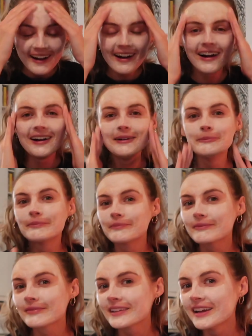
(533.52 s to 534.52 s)

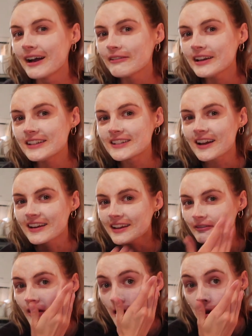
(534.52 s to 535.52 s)
Have I done
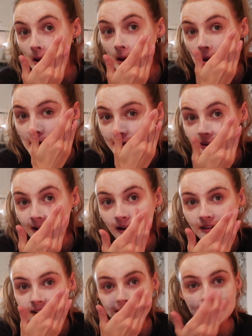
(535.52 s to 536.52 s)
it right? I literally
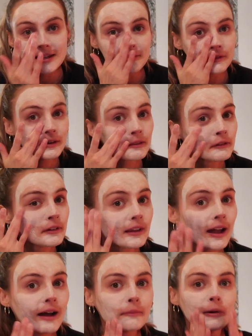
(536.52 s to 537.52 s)
can't see even through the
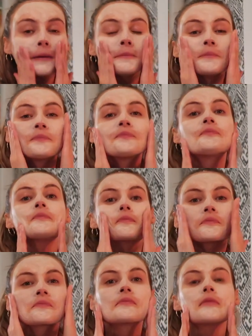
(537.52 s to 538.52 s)
camera.
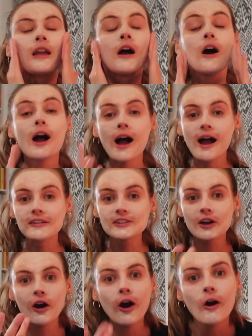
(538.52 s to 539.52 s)
And,
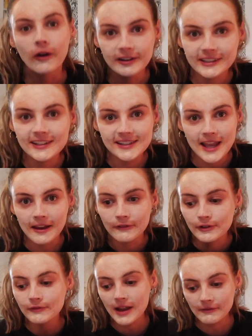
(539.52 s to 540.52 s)
oh, I should say, if
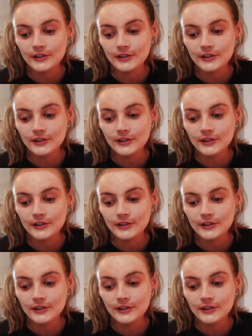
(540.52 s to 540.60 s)
you've never